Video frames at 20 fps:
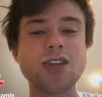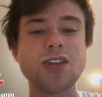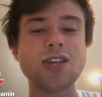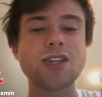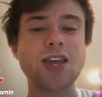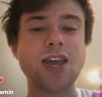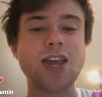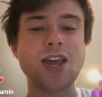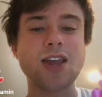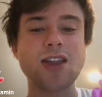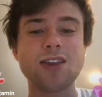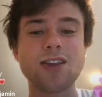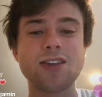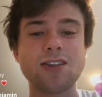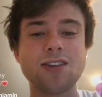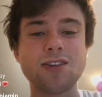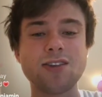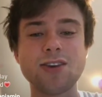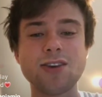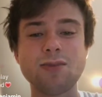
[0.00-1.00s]
eat that.
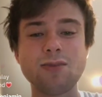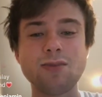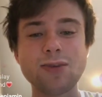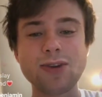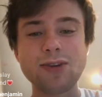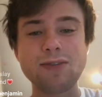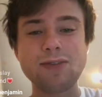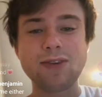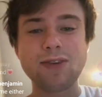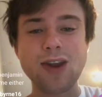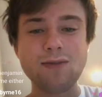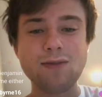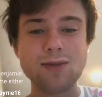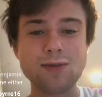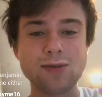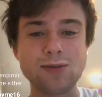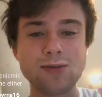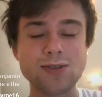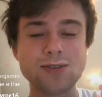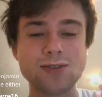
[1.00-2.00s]
You're gonna ruin it for
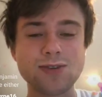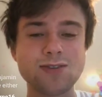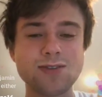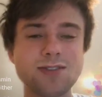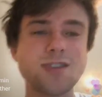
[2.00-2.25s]
everyone.